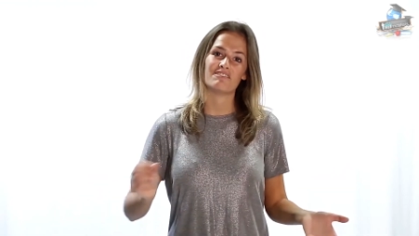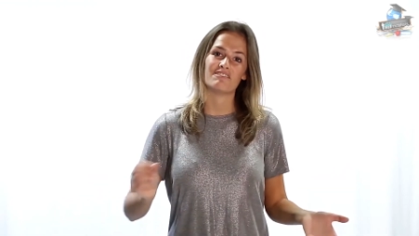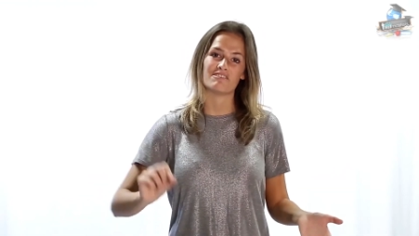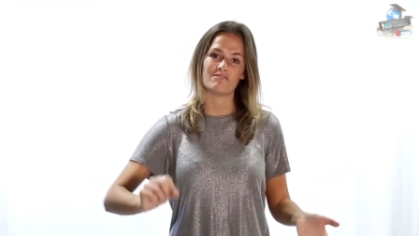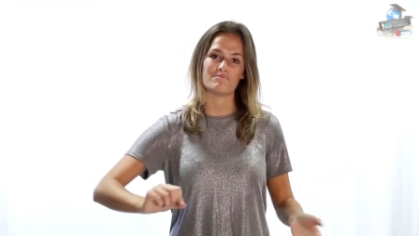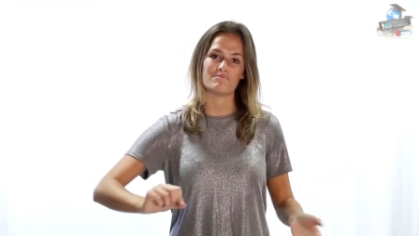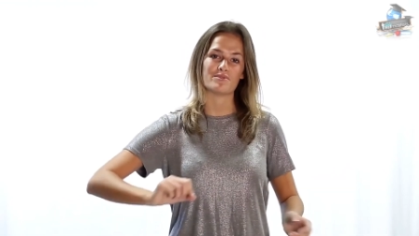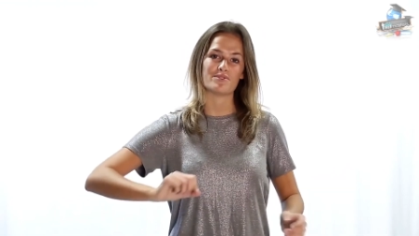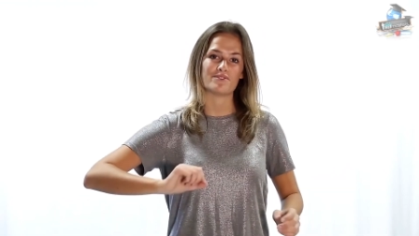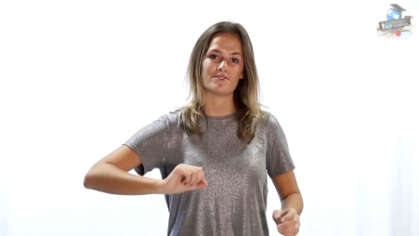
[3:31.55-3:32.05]

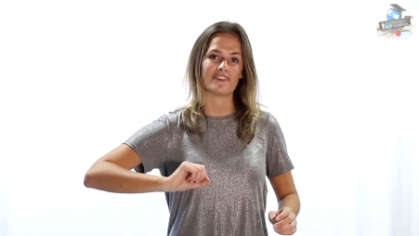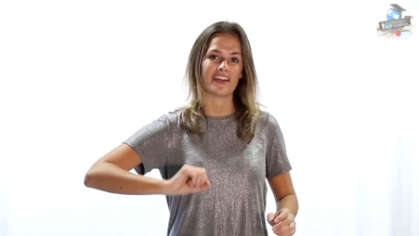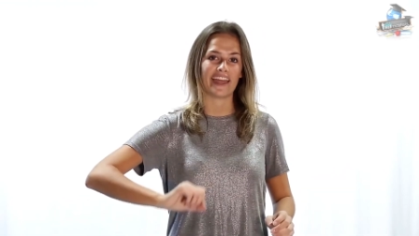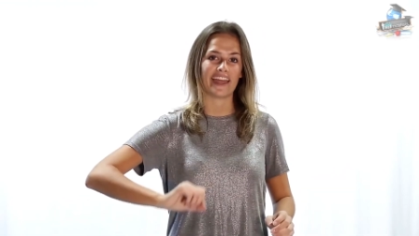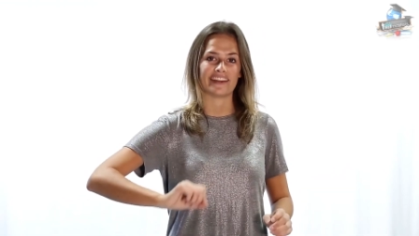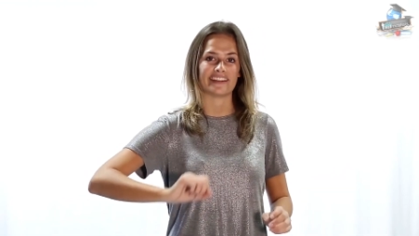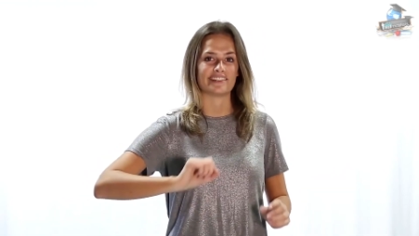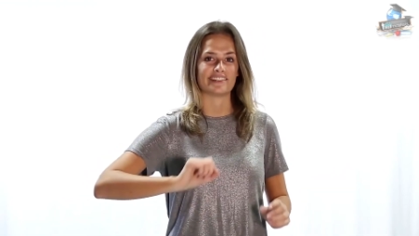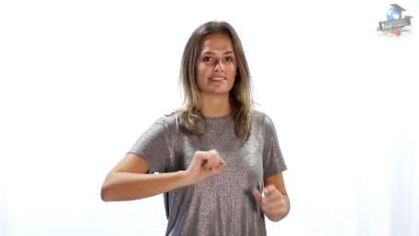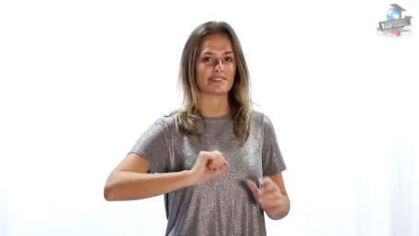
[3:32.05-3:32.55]
remove
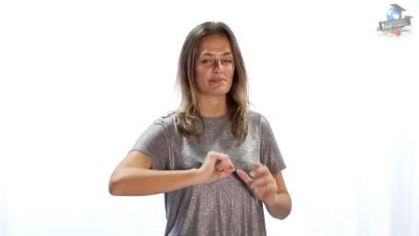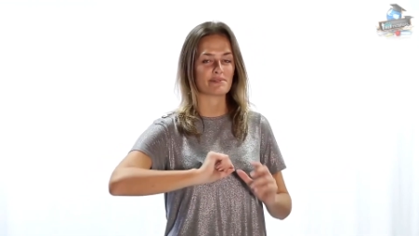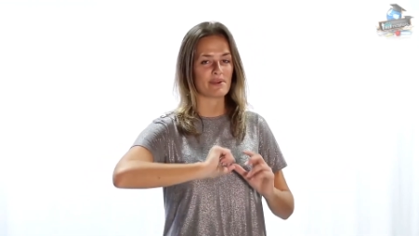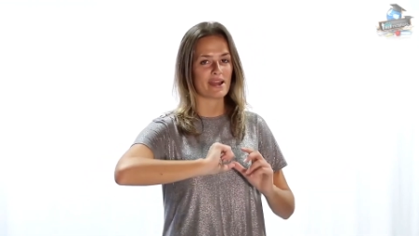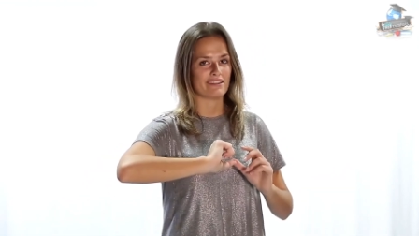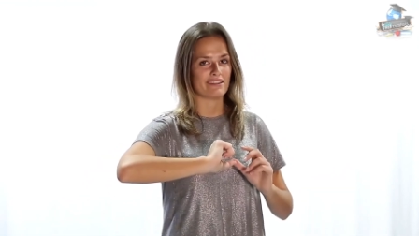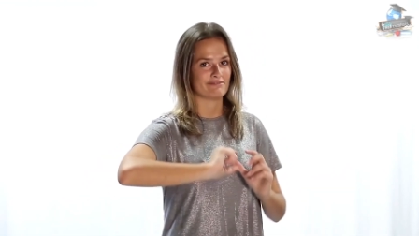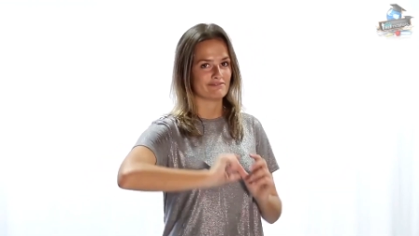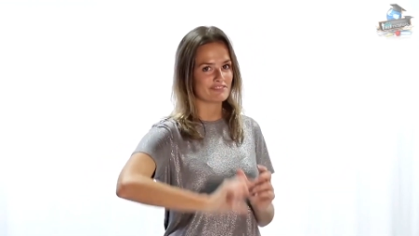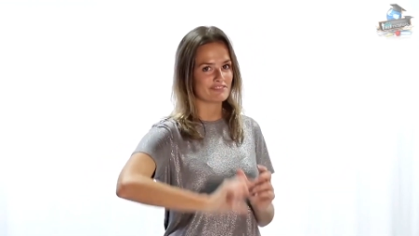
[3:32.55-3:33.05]
any
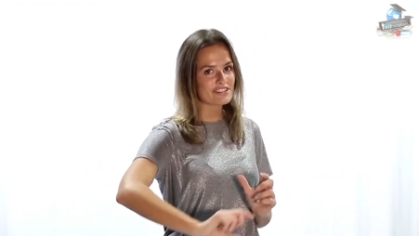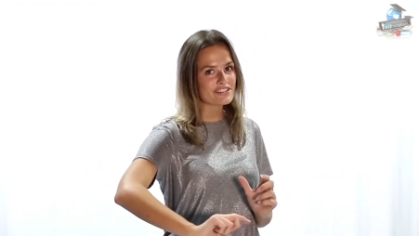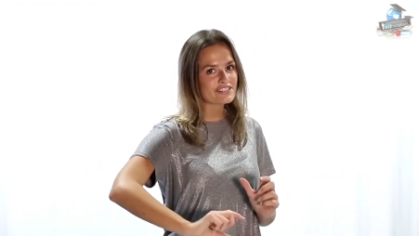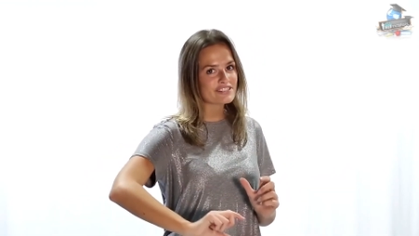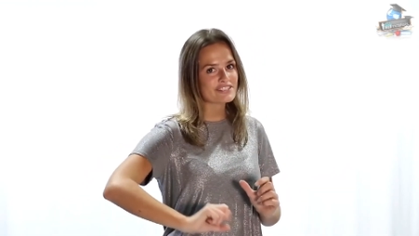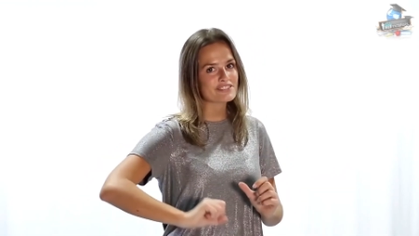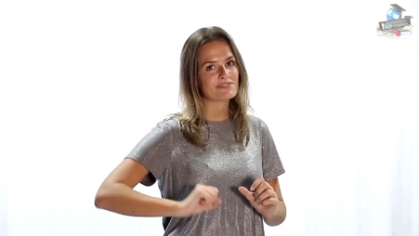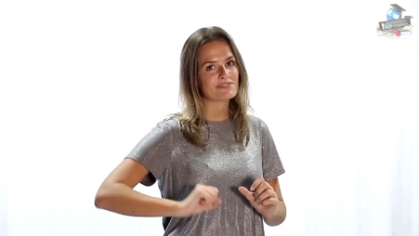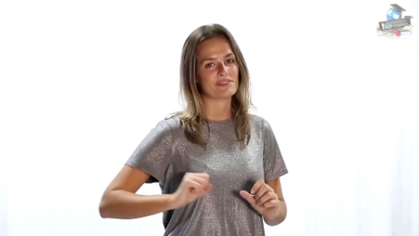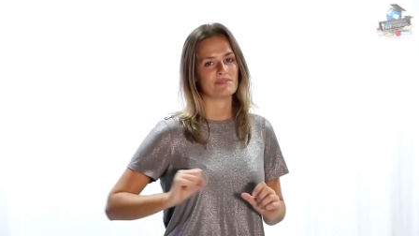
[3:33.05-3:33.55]
square
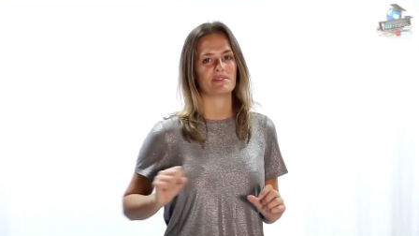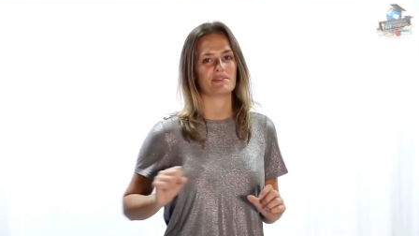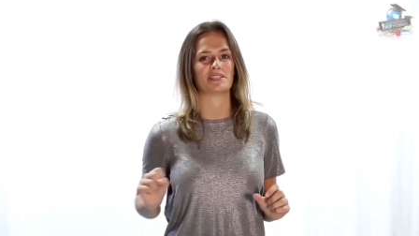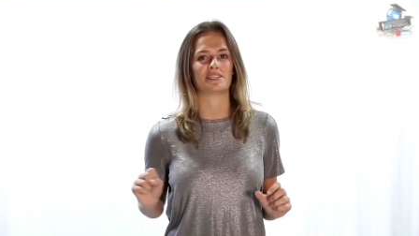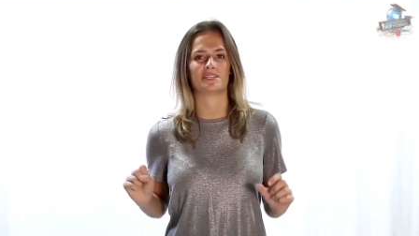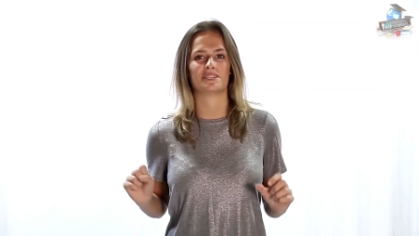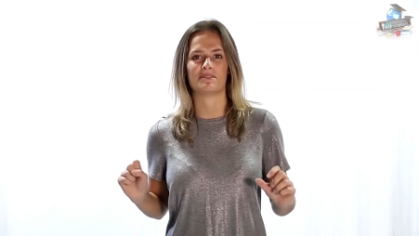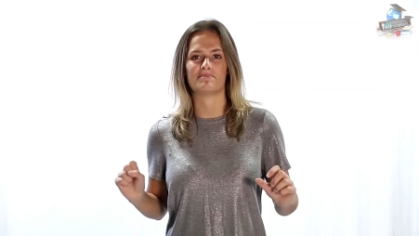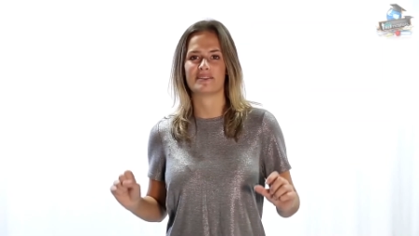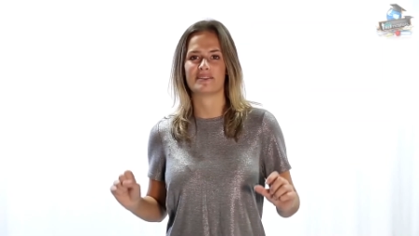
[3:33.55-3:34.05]
roots from the
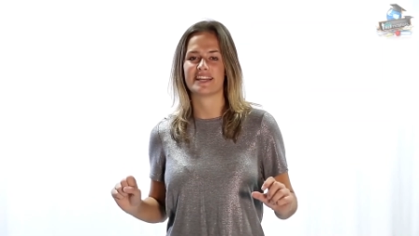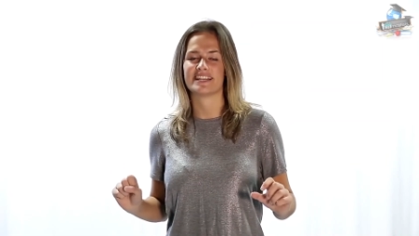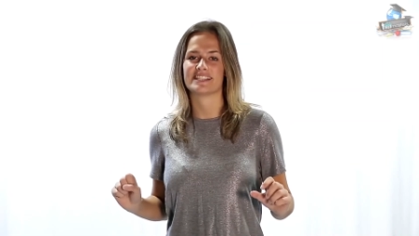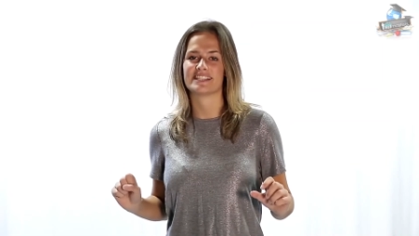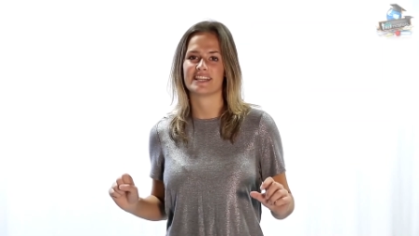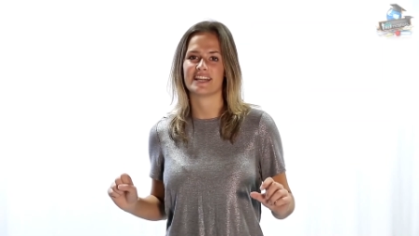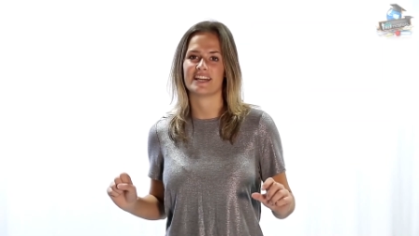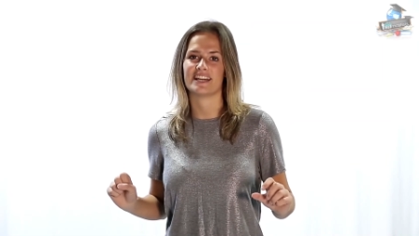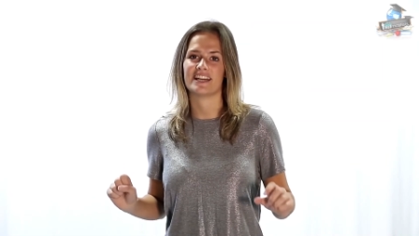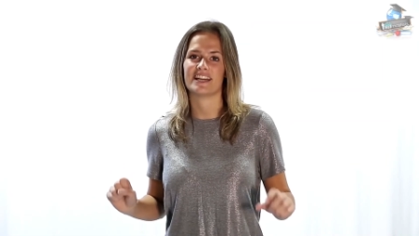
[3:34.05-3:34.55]

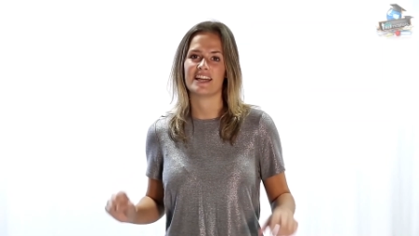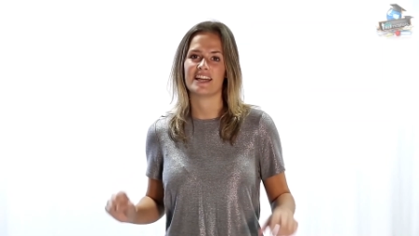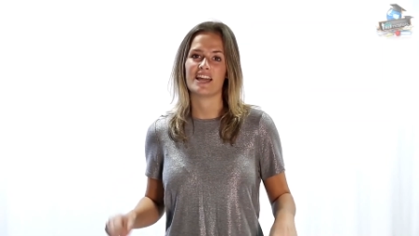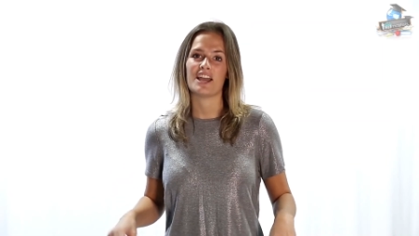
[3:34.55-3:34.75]
denominator.